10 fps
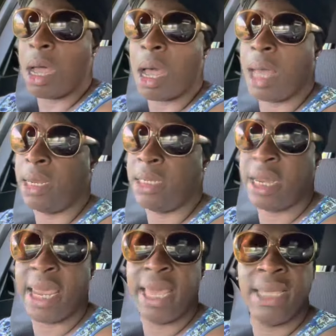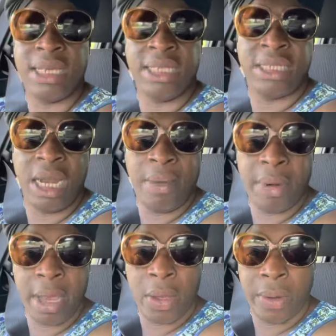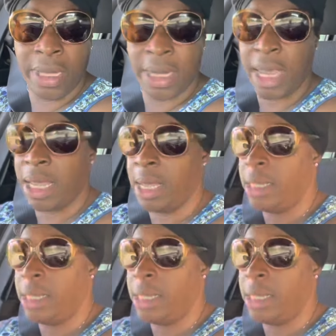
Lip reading: holidays. I celebrate holy days.